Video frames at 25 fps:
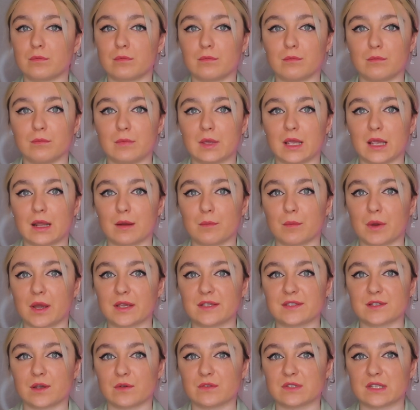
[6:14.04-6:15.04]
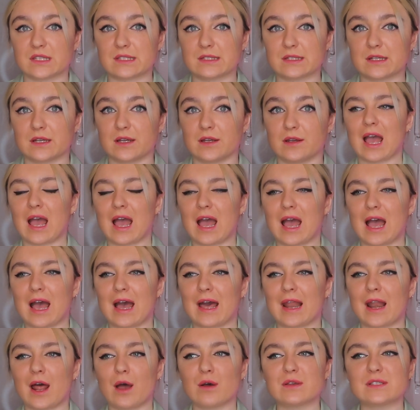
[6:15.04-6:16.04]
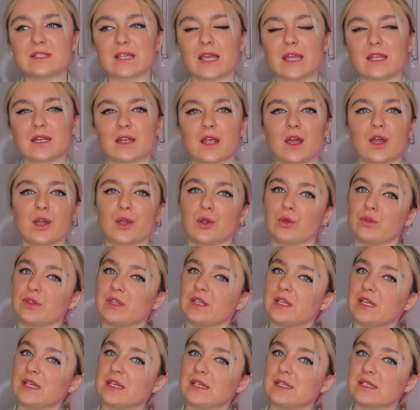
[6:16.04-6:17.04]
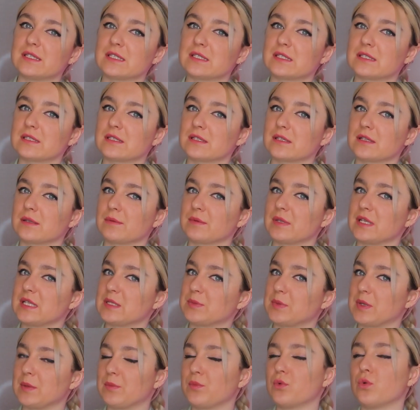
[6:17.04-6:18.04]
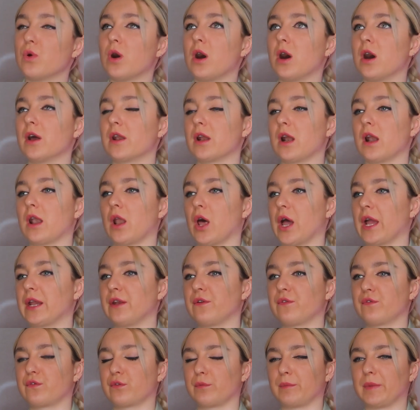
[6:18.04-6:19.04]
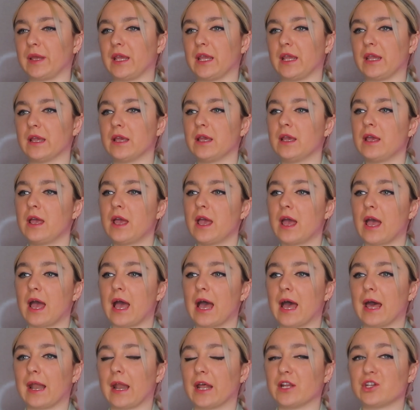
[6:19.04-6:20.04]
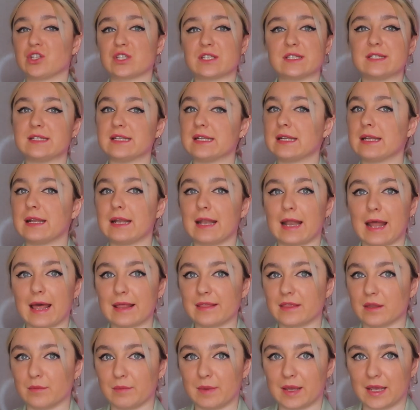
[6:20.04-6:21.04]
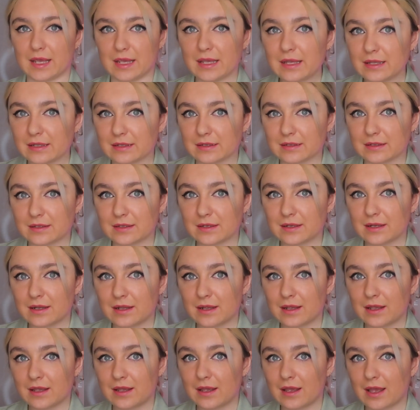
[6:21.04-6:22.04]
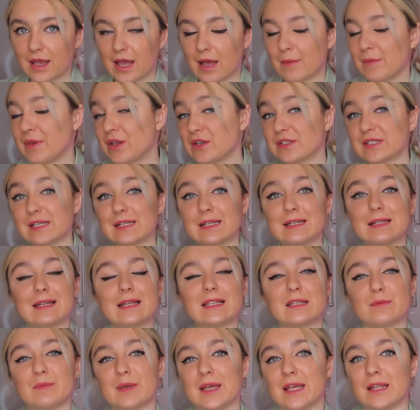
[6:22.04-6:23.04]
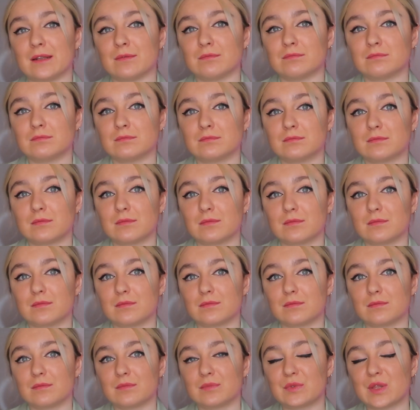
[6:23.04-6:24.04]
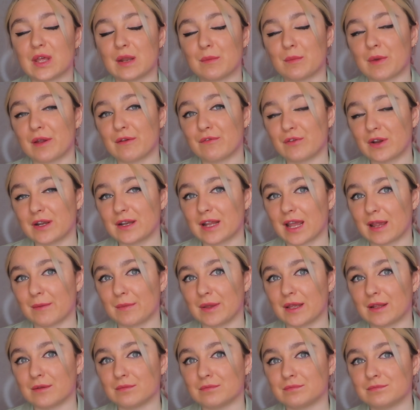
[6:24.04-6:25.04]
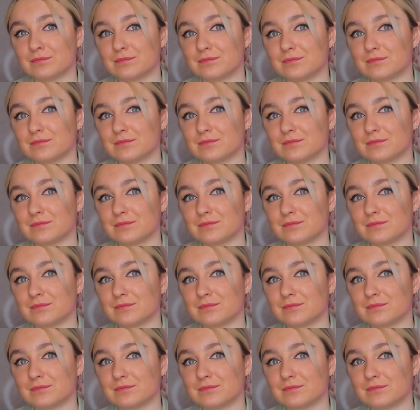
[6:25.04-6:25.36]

me and my soul sister, and I was like, no, these people aren't aligned for me, and I just didn't let them in. And because I didn't let them in, then my friend came in,